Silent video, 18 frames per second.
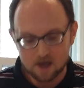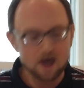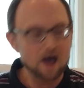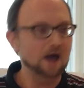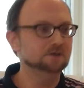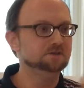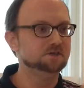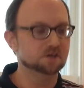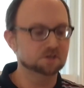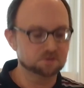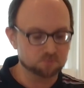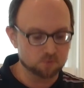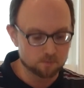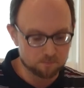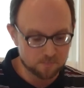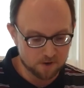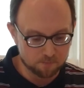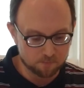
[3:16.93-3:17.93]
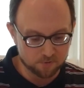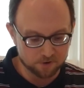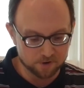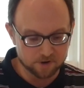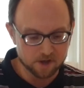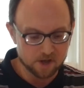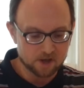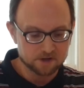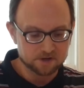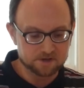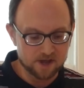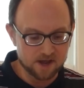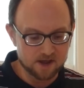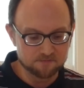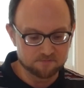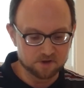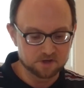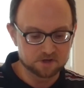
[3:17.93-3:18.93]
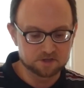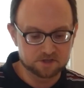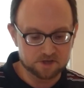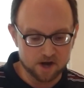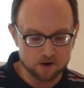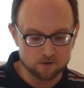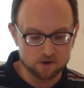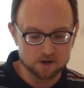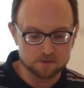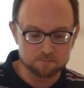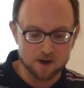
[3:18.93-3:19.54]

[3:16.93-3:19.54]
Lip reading: I just remembered David, Jared,